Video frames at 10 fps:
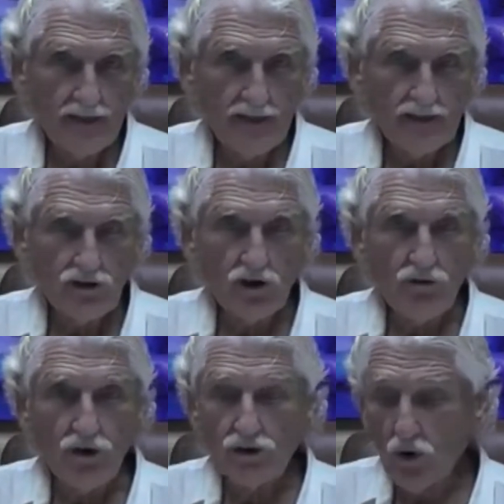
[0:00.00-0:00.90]
So the
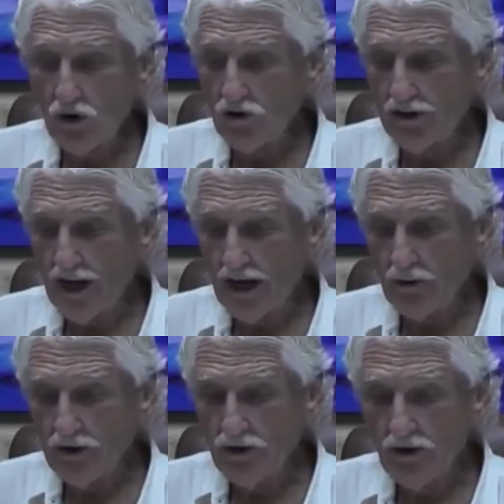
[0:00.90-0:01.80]
first order of the day
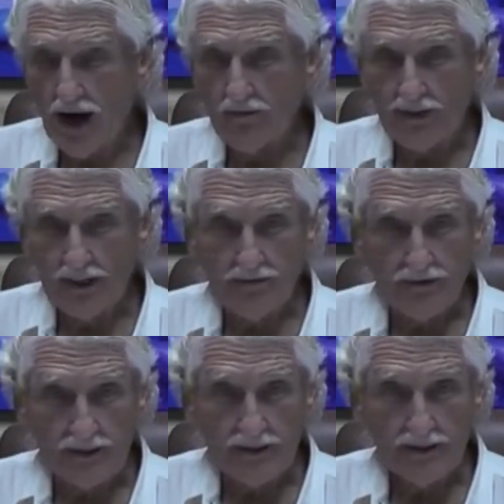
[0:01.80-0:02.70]
when you have an
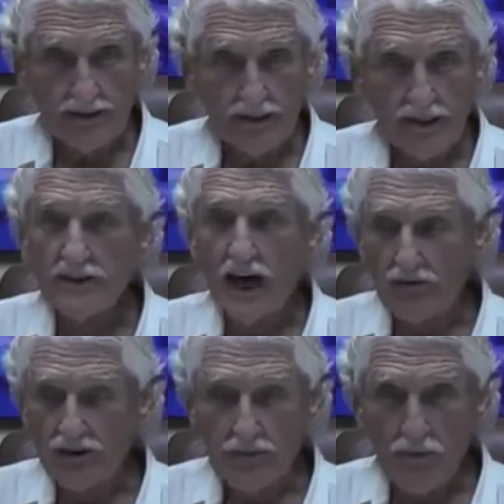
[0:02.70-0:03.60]
infant is
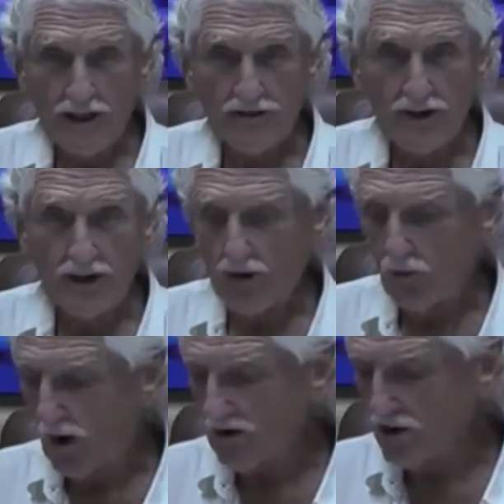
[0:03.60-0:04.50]
obviously breastfeeding. But
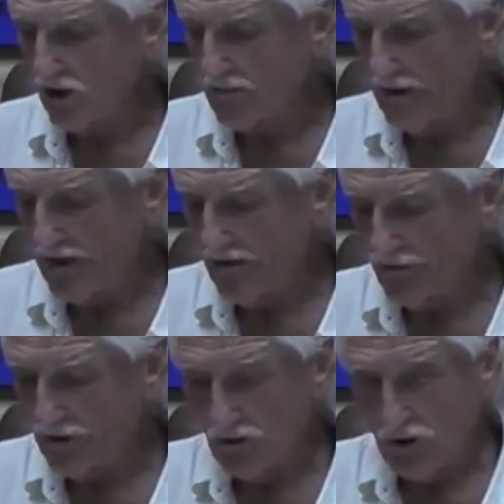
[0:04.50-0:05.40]
what's going to be the
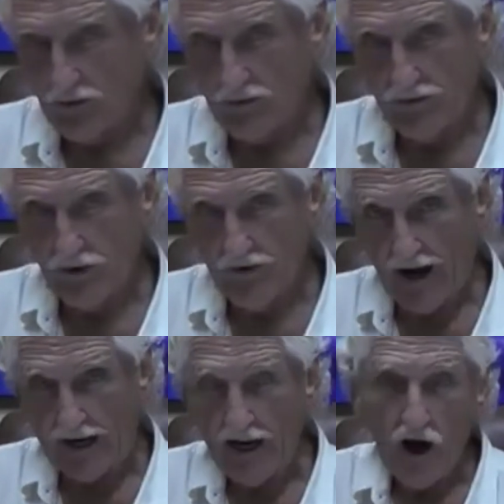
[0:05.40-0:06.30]
first order before
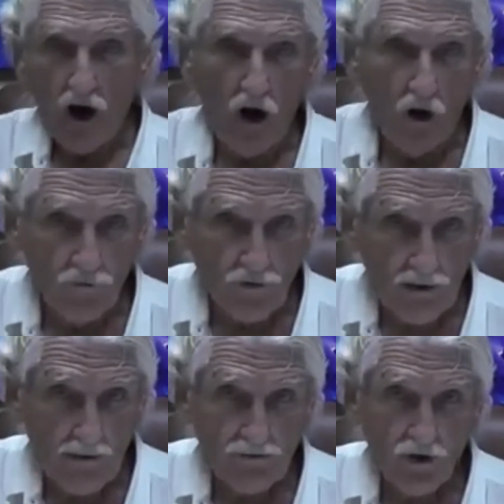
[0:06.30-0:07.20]
that? Hopefully
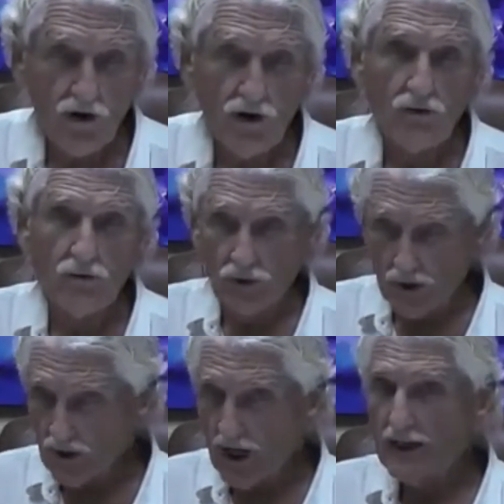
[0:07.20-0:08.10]
before you
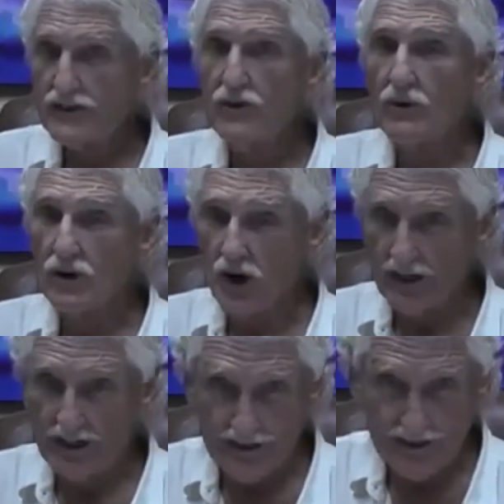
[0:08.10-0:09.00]
realized you were going to
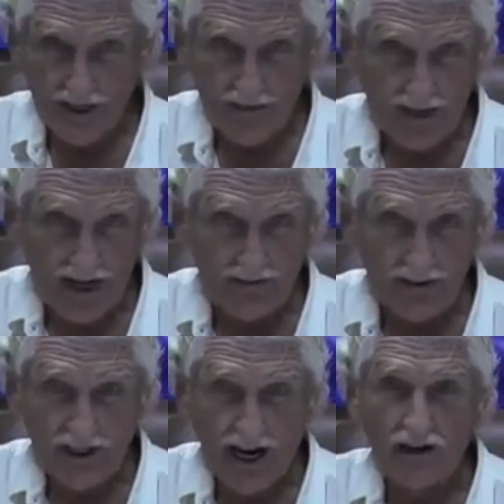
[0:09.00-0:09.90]
conceive and have a
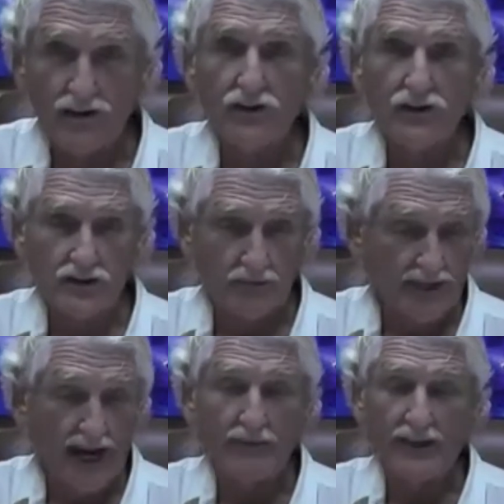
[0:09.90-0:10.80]
child, you took some
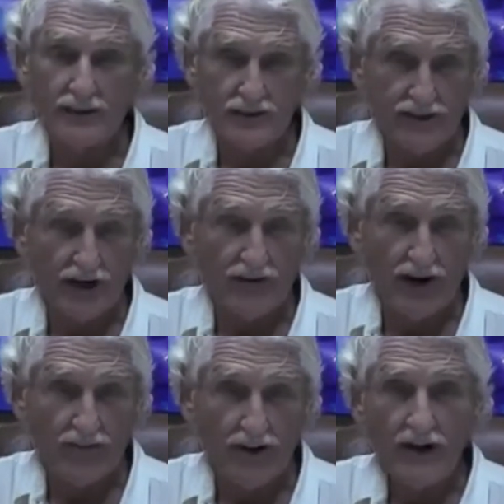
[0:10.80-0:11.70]
time to get yourself
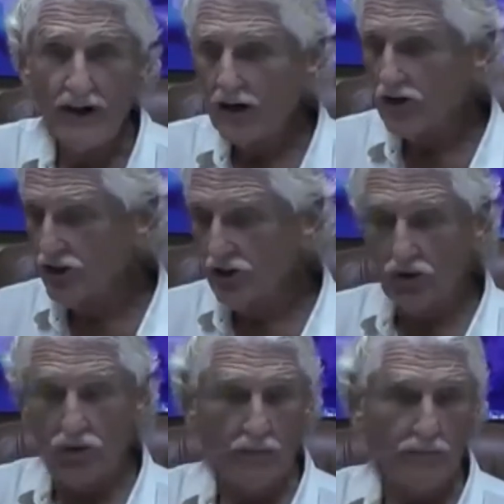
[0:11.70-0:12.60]
healthy, because you
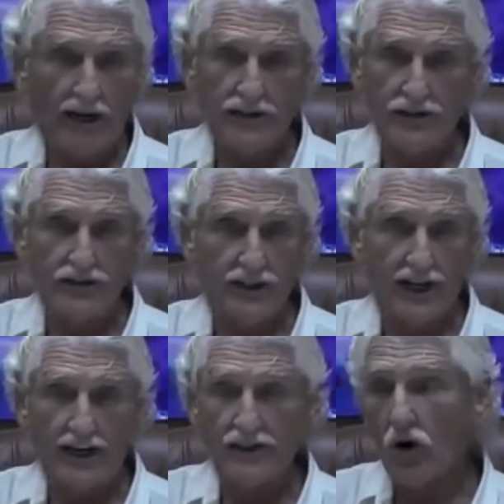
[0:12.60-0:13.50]
don't want to pass your
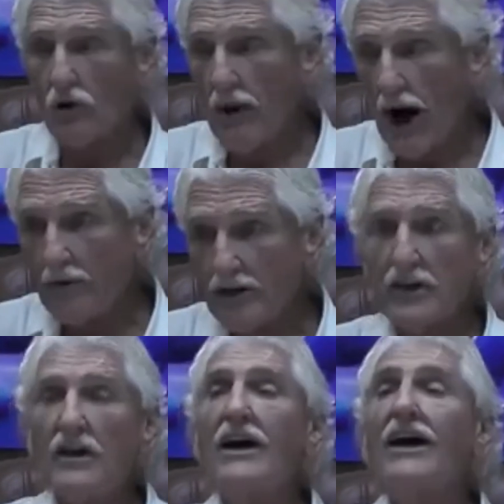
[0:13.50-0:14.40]
genetics or mama's
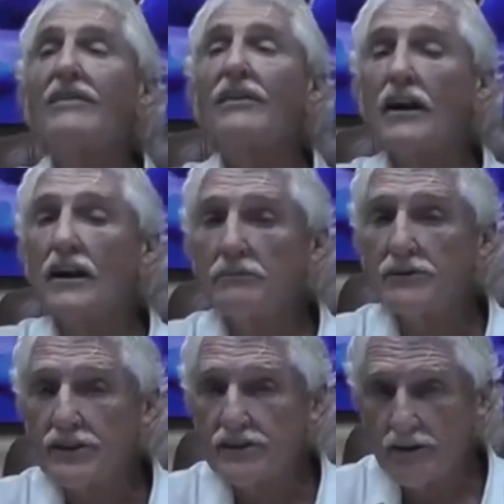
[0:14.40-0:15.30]
the lymph
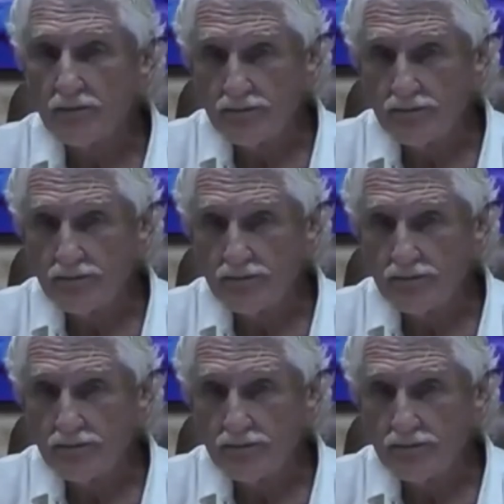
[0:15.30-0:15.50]
system.